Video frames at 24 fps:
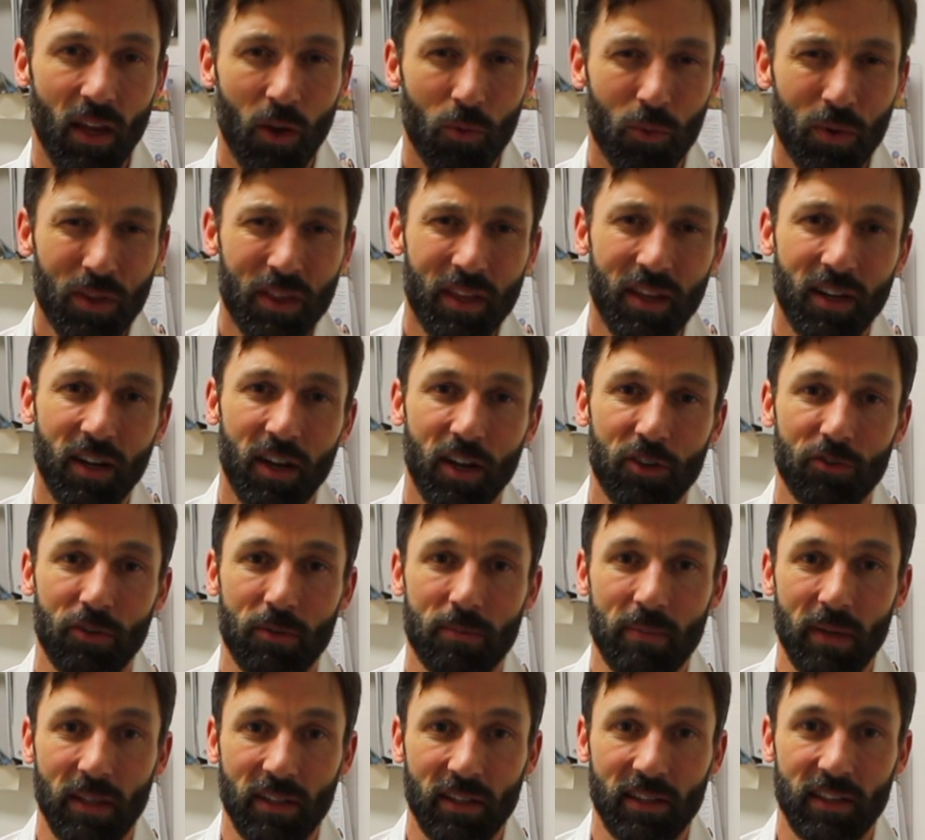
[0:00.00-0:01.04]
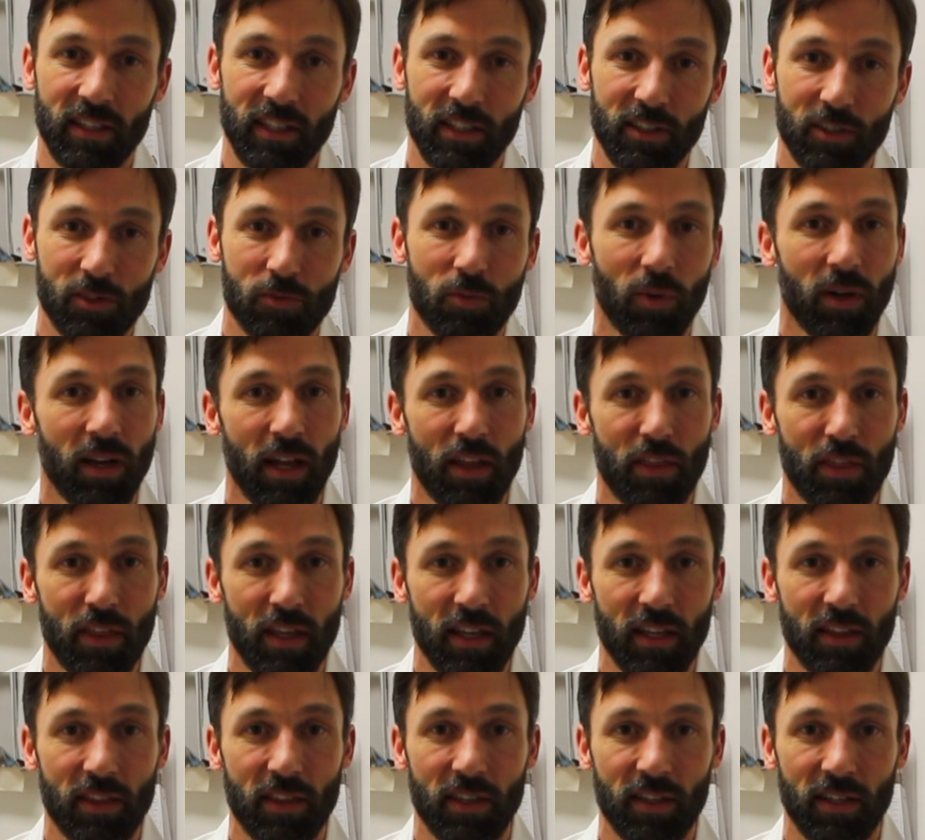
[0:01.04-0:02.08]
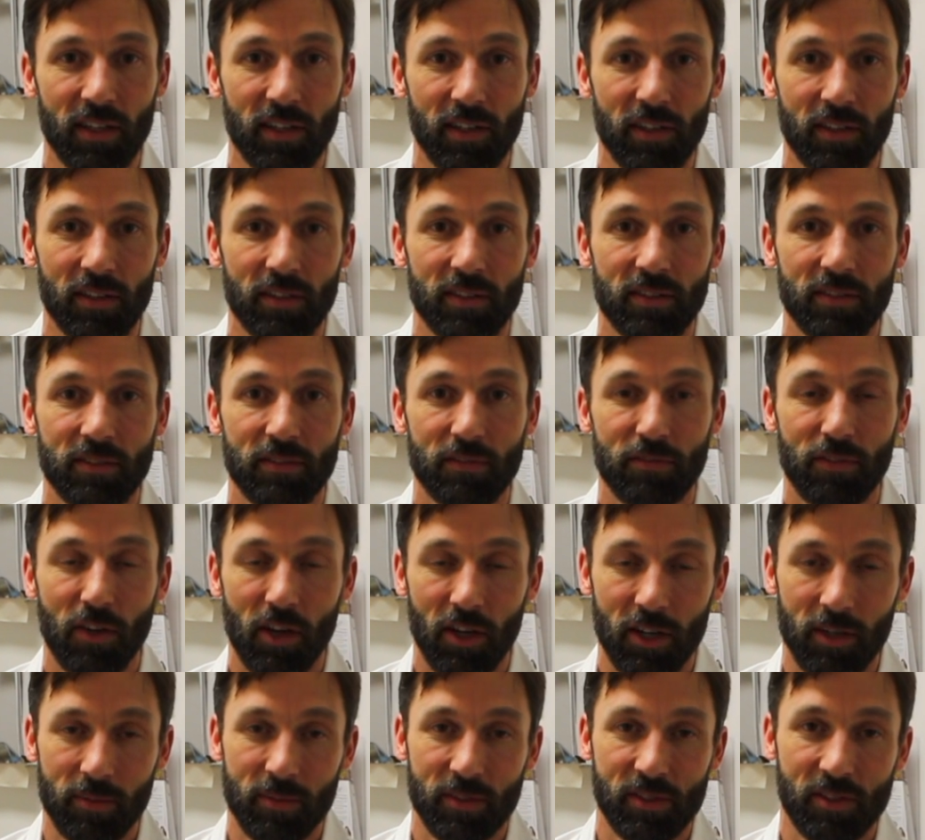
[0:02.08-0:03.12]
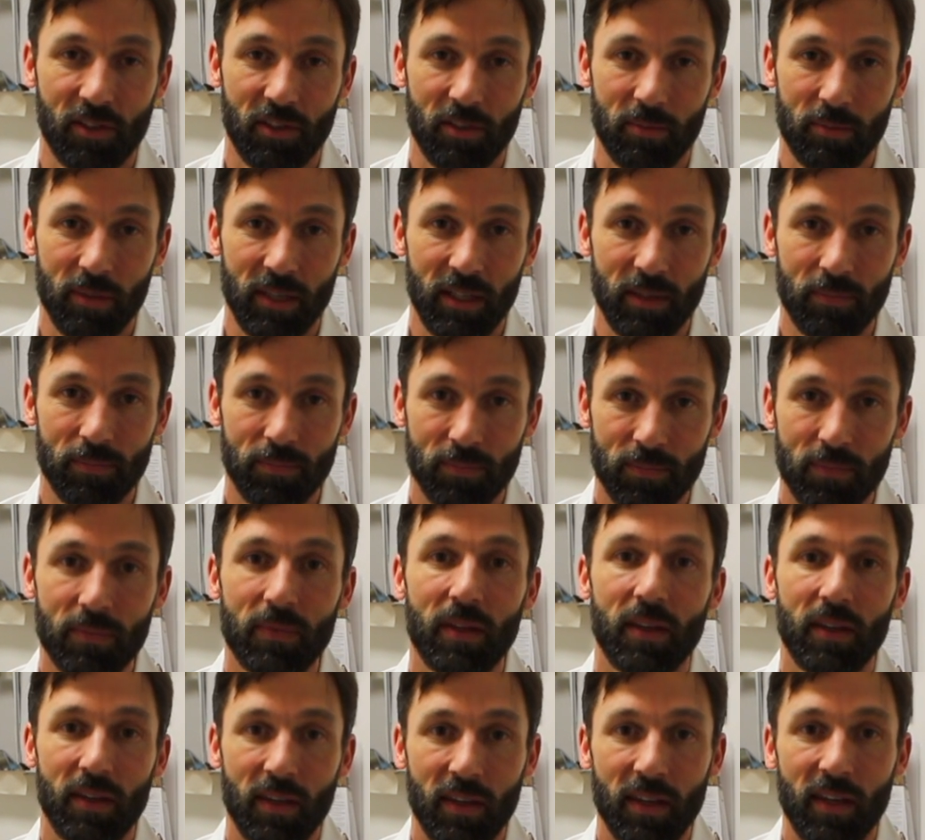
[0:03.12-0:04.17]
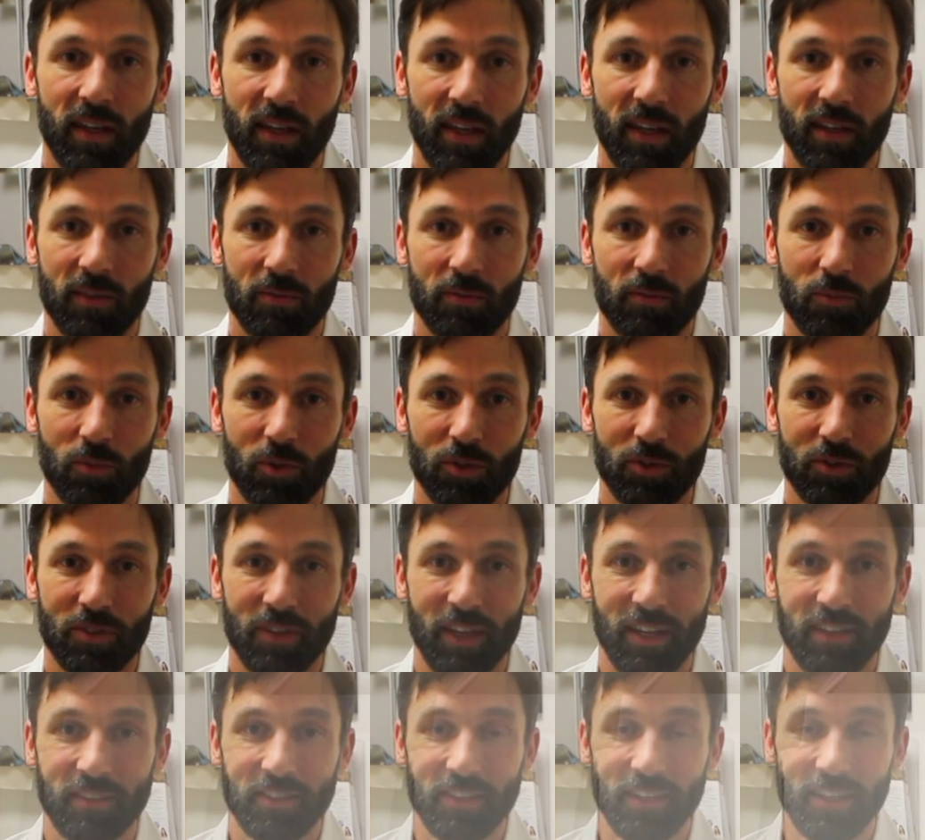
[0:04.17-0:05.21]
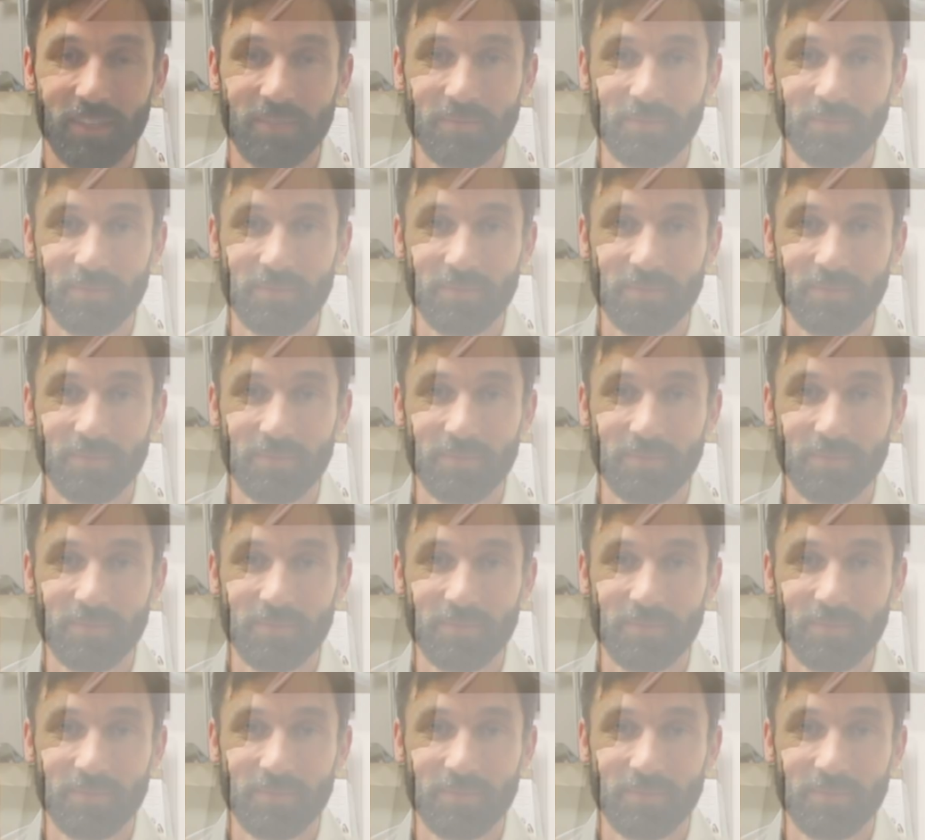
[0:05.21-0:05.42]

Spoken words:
within 100 milliliters what I think their volume is going to be, and we'll do that today.